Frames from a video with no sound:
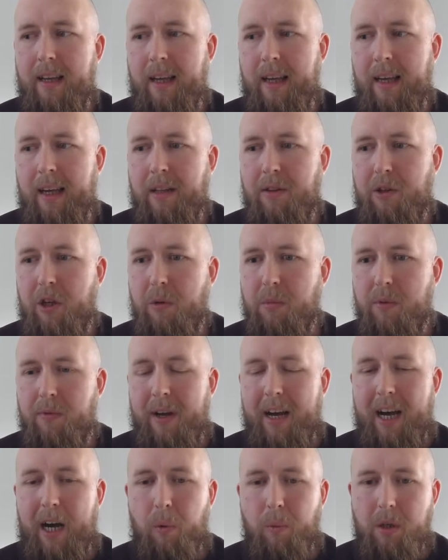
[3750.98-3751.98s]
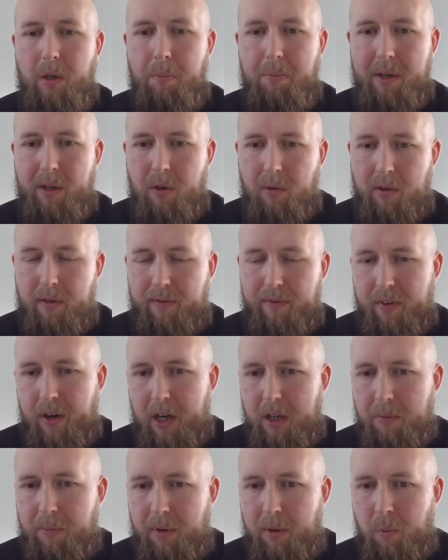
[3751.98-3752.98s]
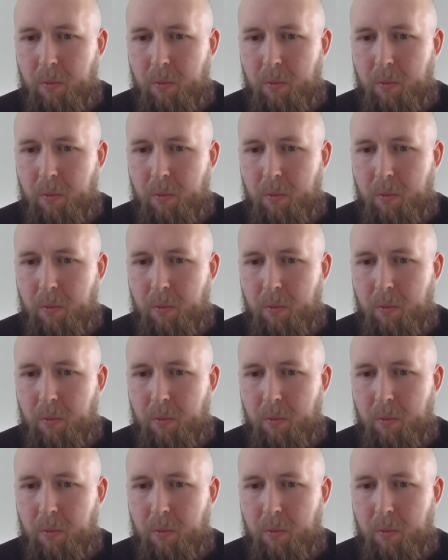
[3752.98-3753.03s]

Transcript: in terms of how we build the fibre,